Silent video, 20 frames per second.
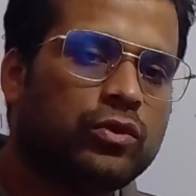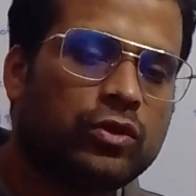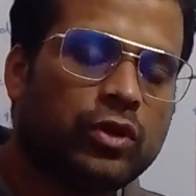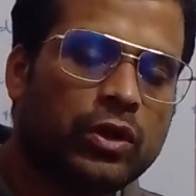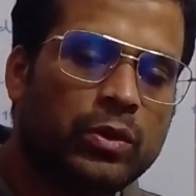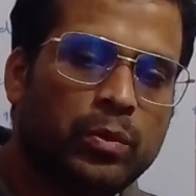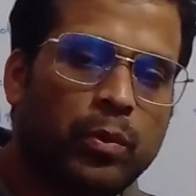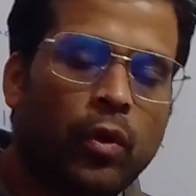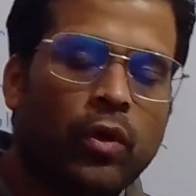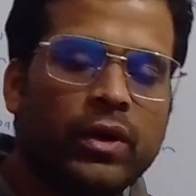the
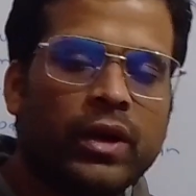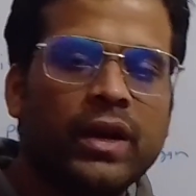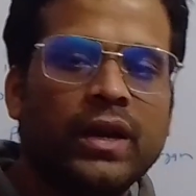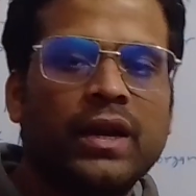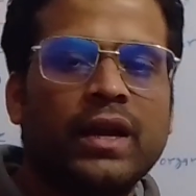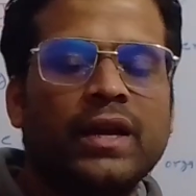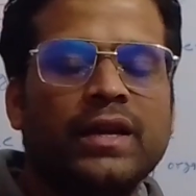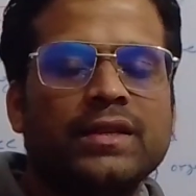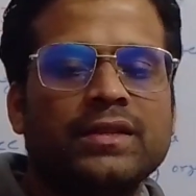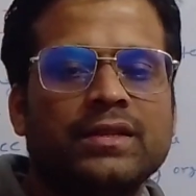important
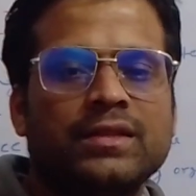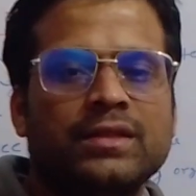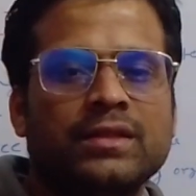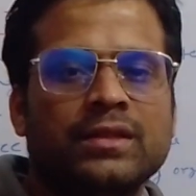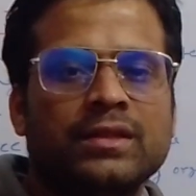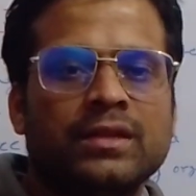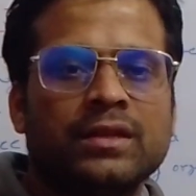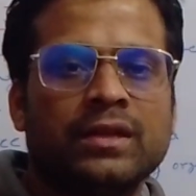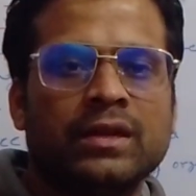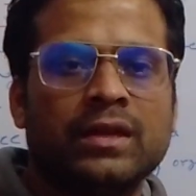case
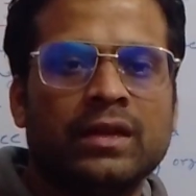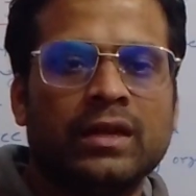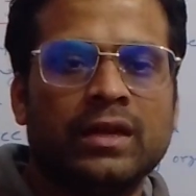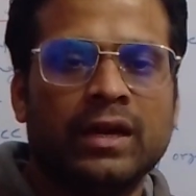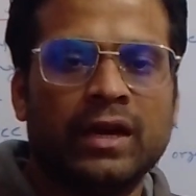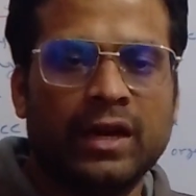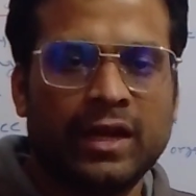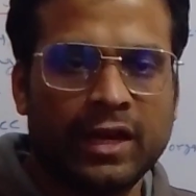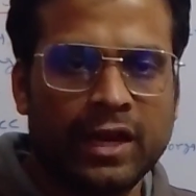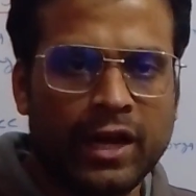
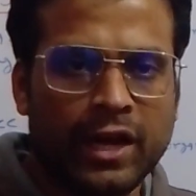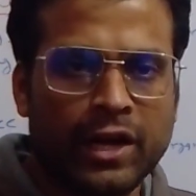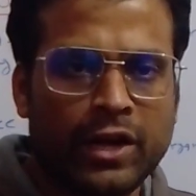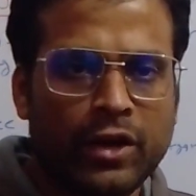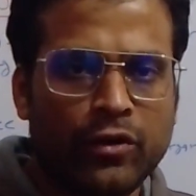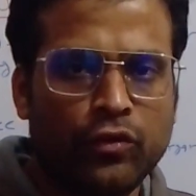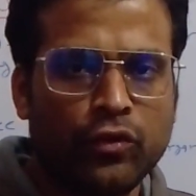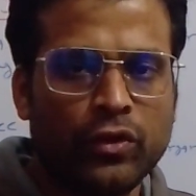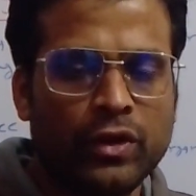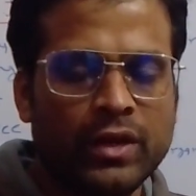
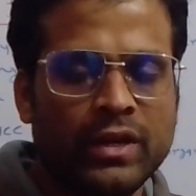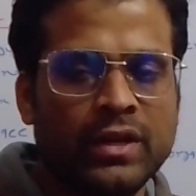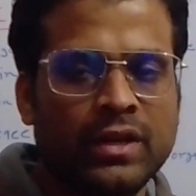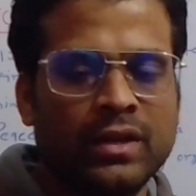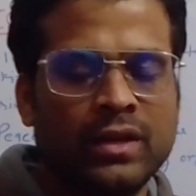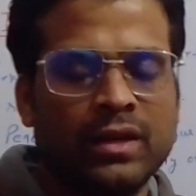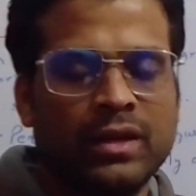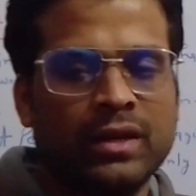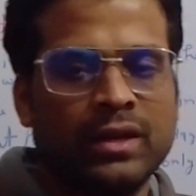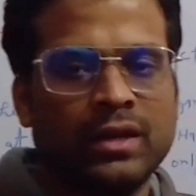related to it
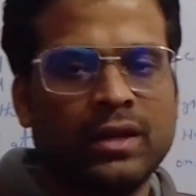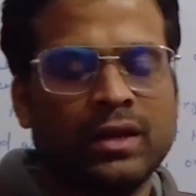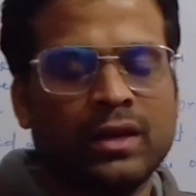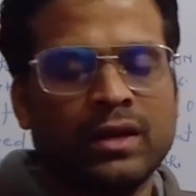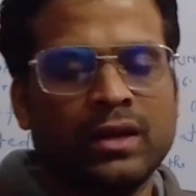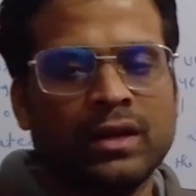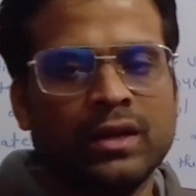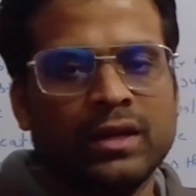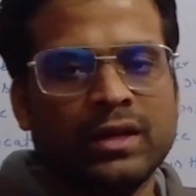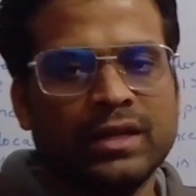
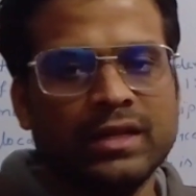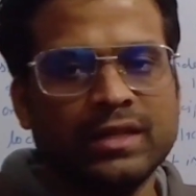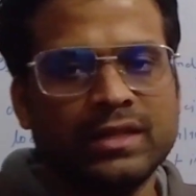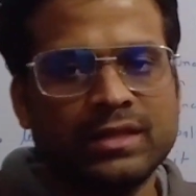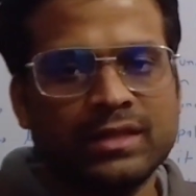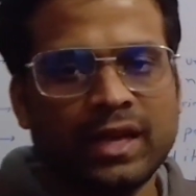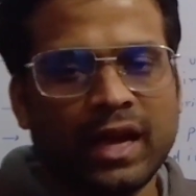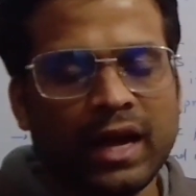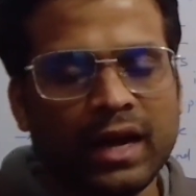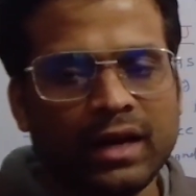is
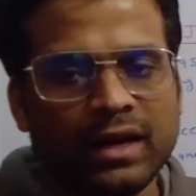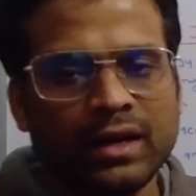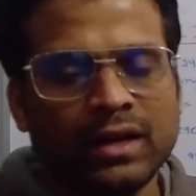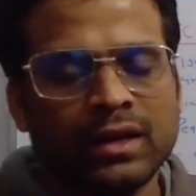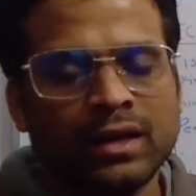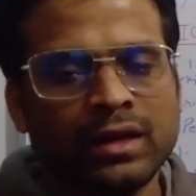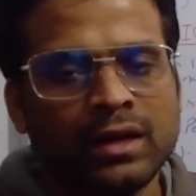that